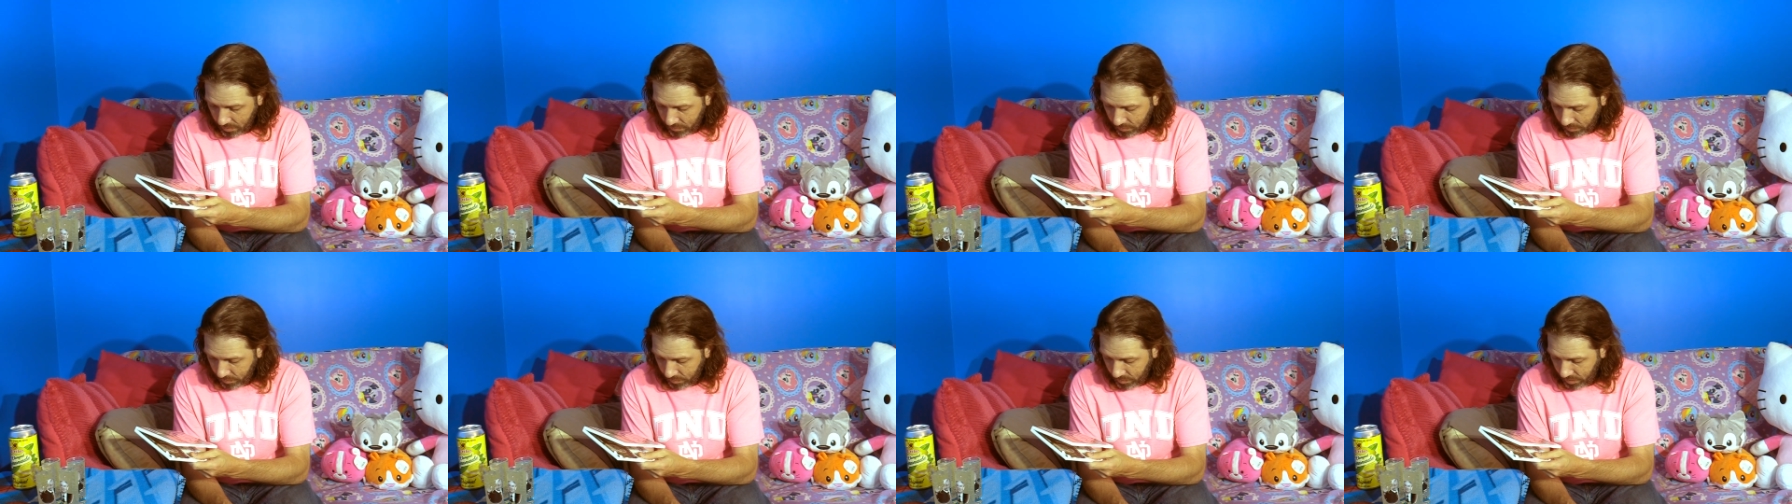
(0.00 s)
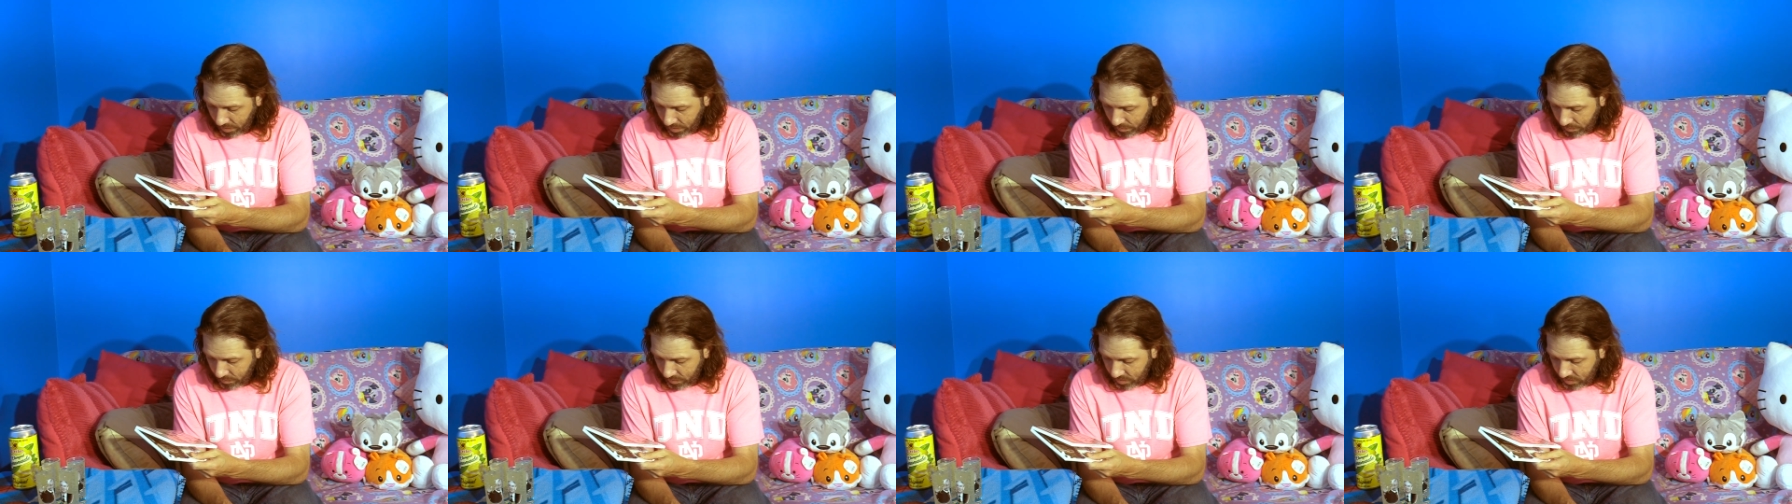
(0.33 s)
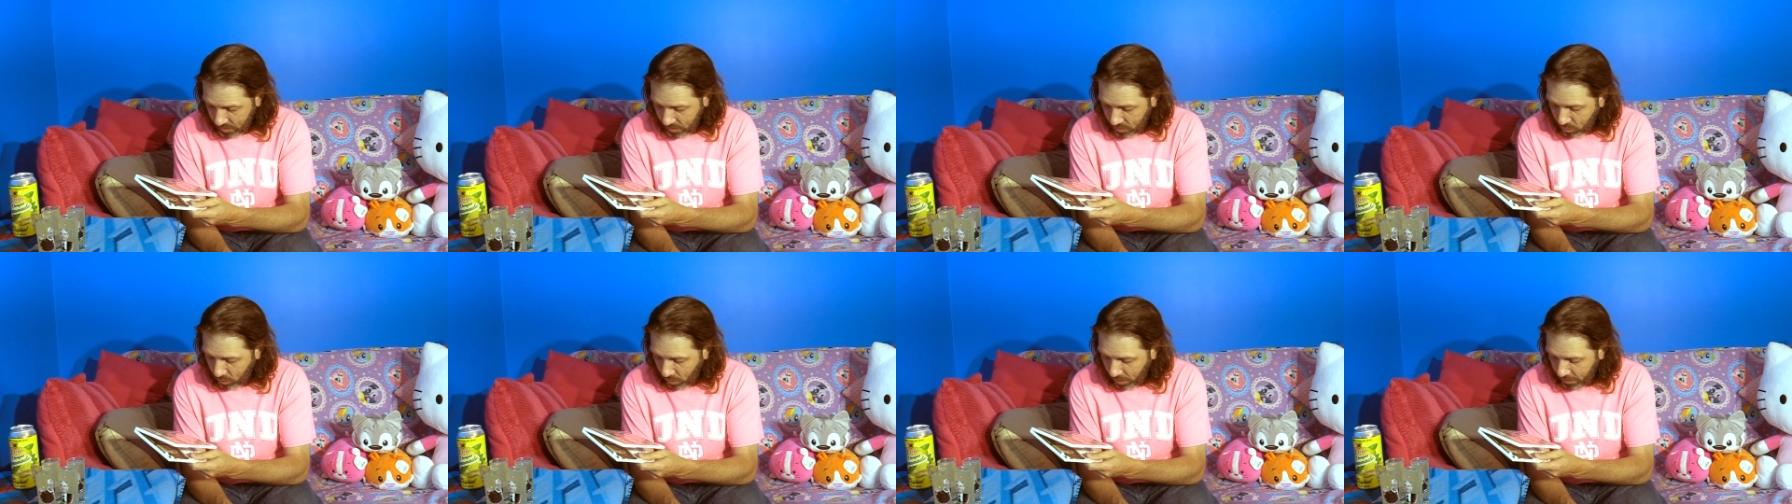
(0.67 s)
from not
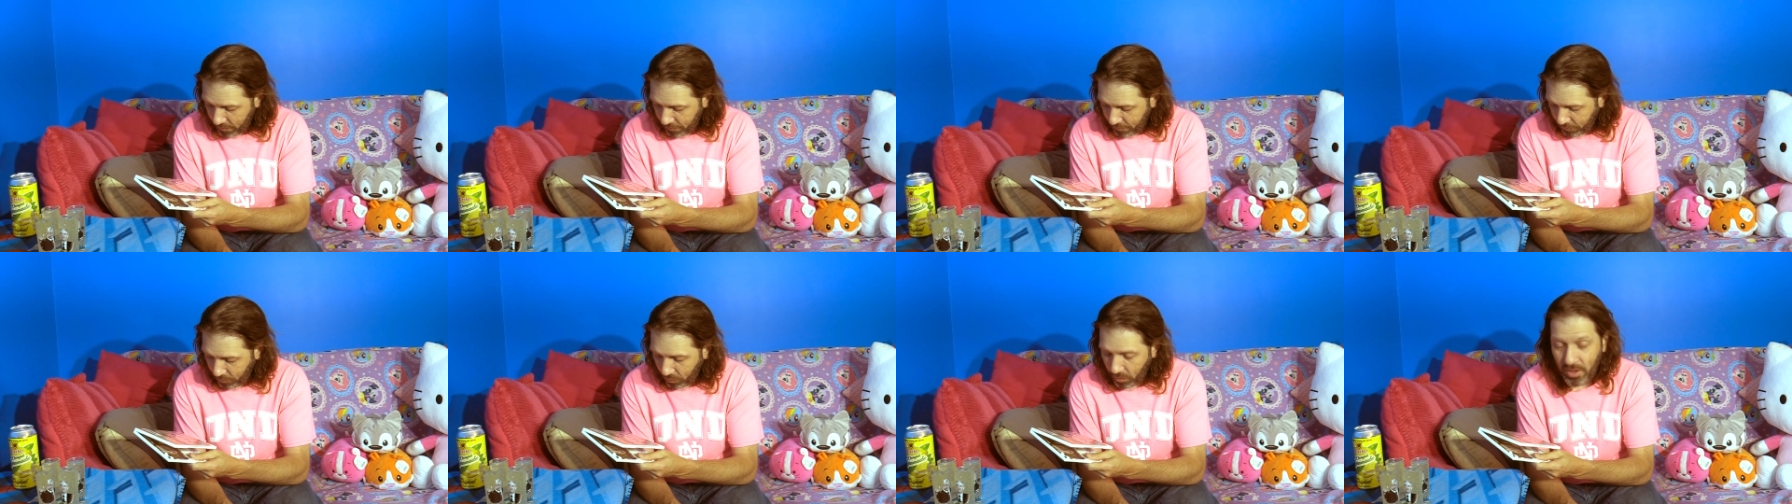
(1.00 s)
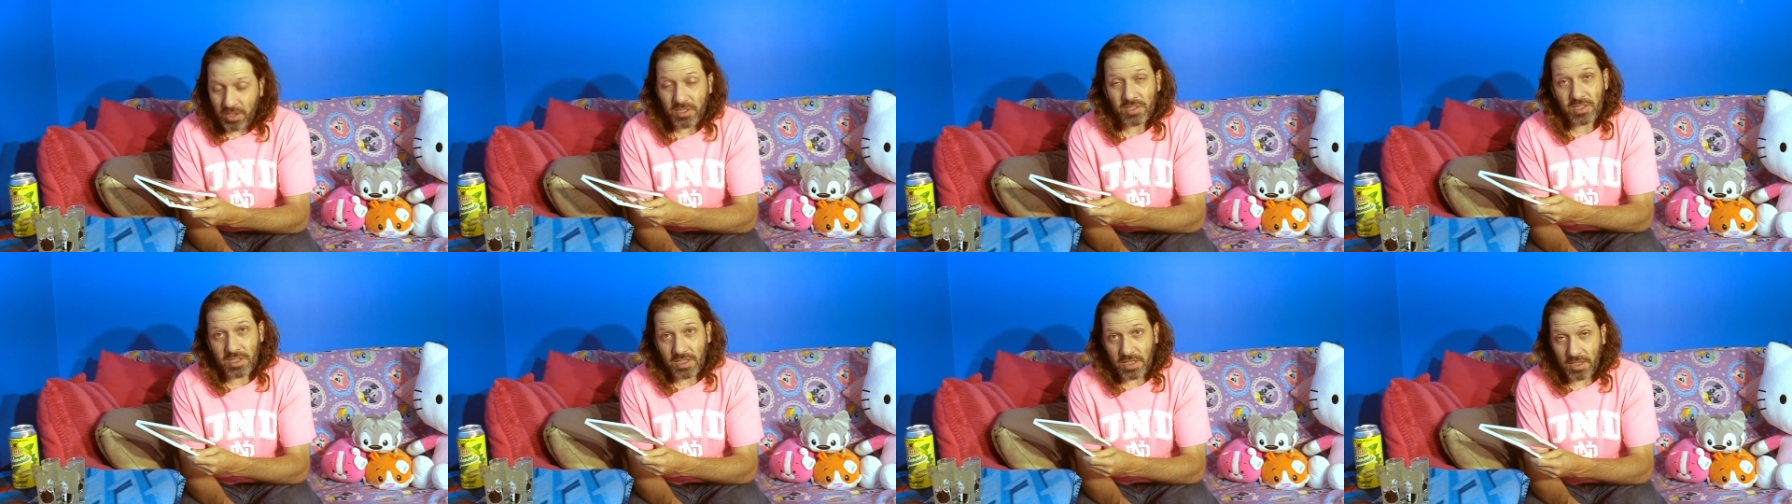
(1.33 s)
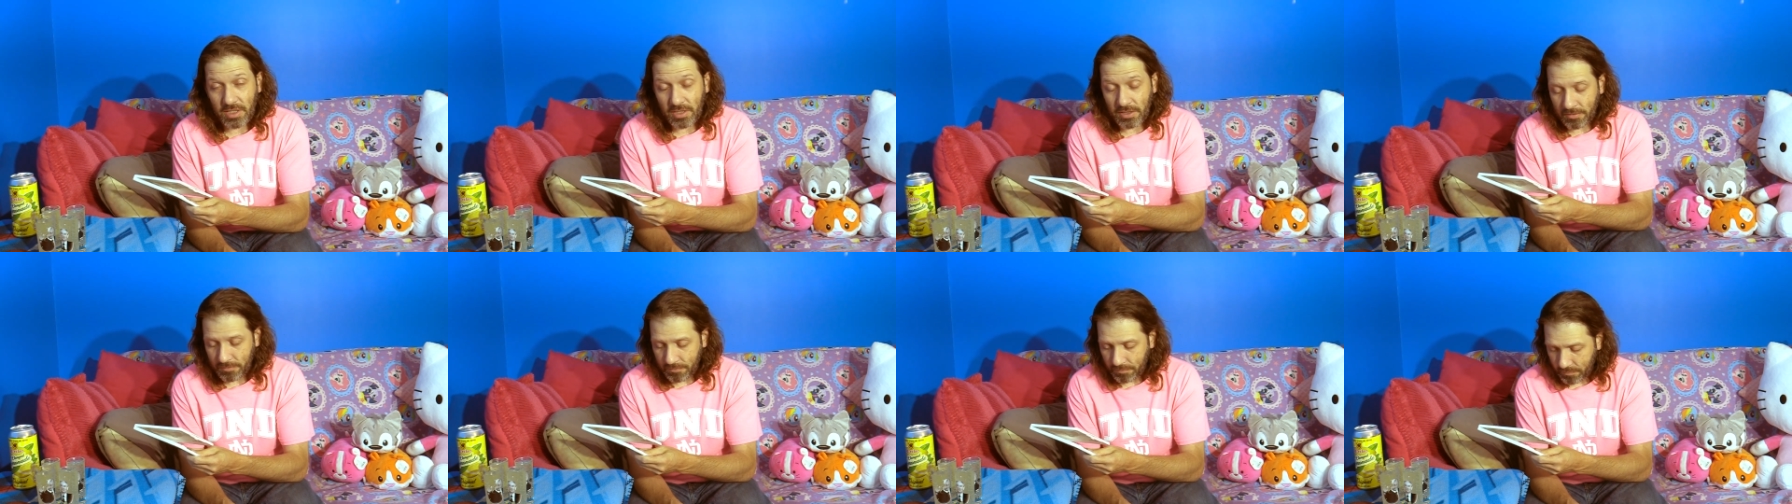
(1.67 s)

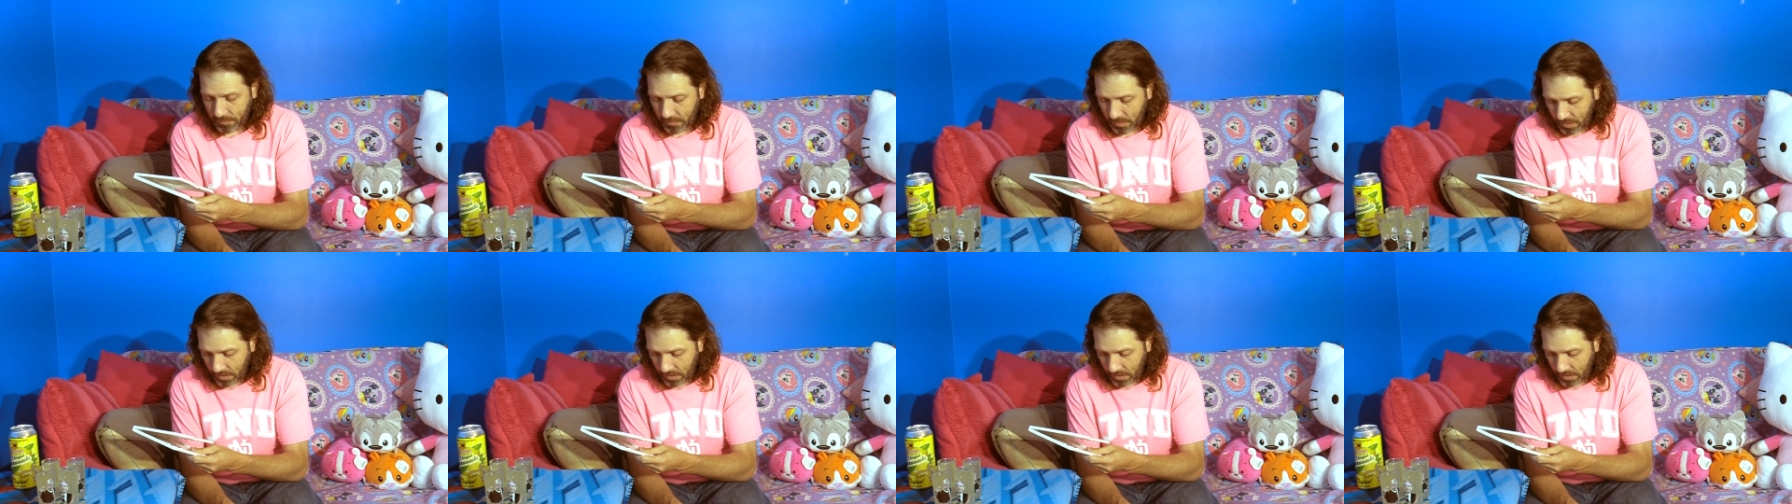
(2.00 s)
2014,